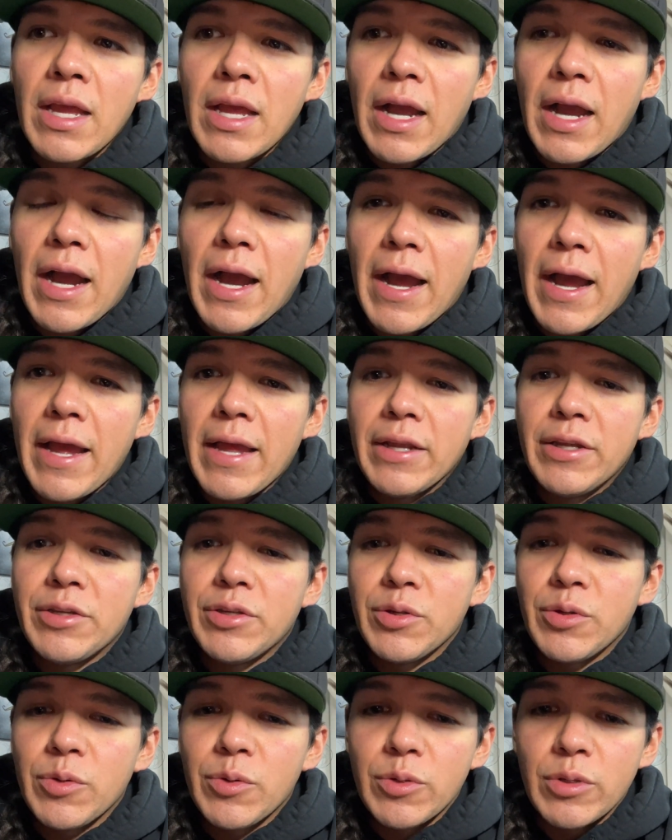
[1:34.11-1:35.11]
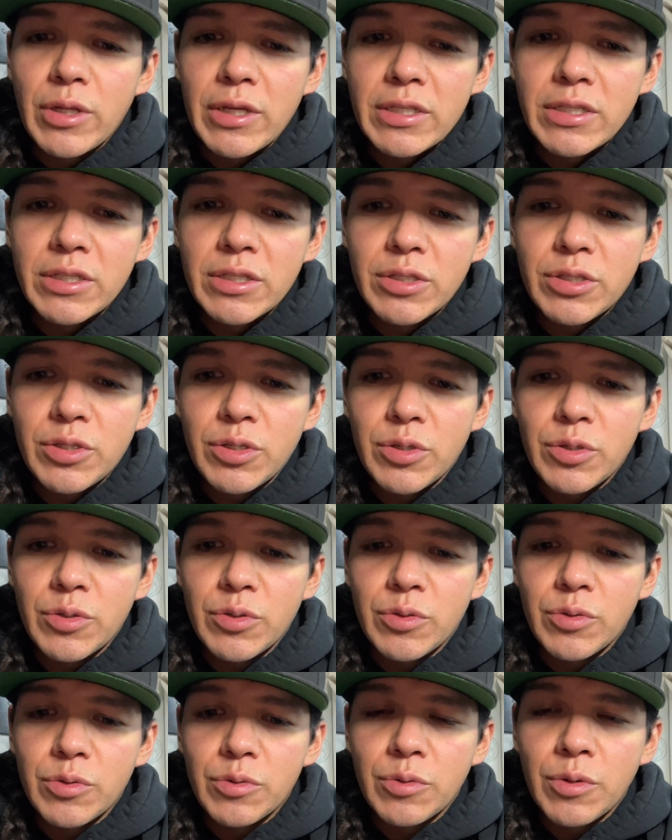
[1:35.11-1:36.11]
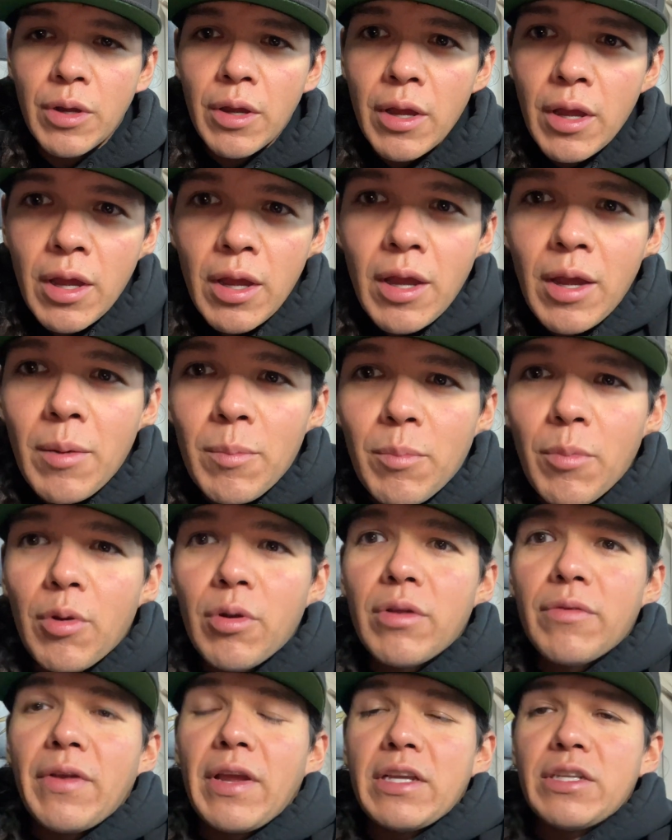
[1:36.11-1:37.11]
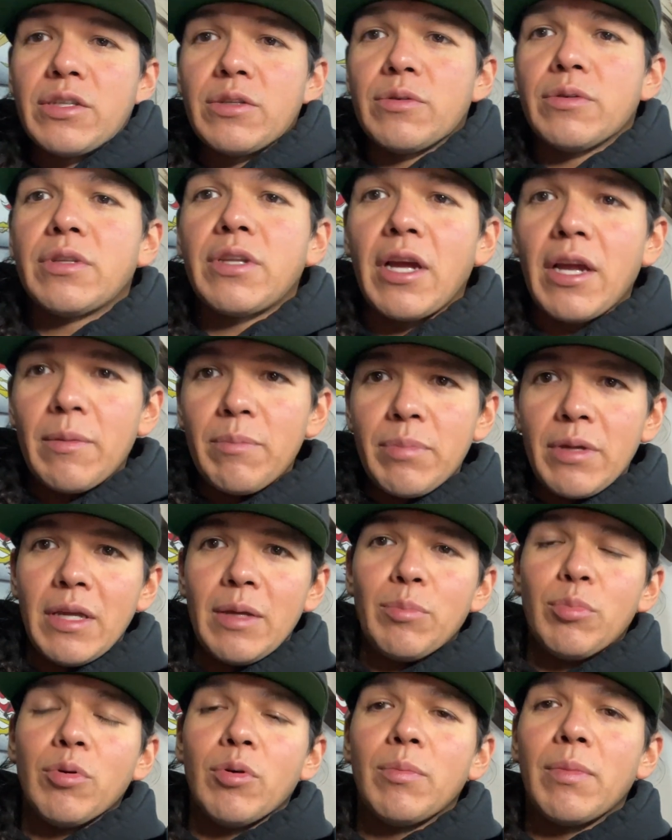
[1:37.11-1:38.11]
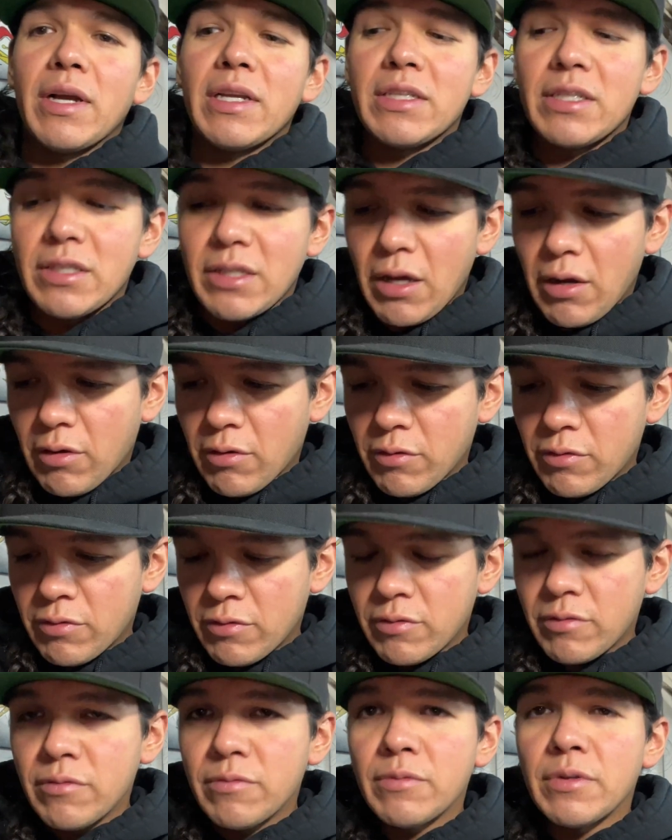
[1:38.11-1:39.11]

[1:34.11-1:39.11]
I do listen to motivational type people myself.